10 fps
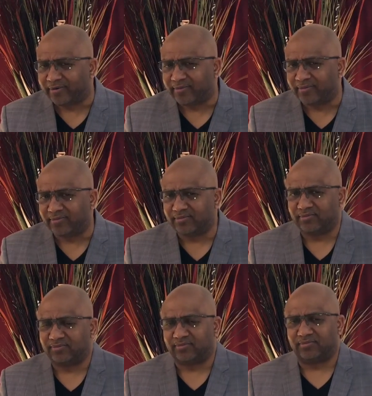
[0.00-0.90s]

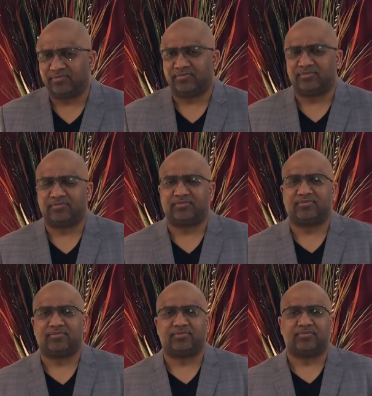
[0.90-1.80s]

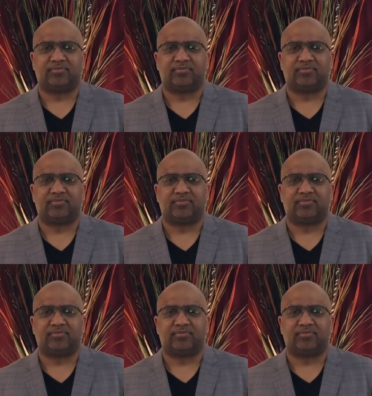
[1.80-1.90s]
[no speech]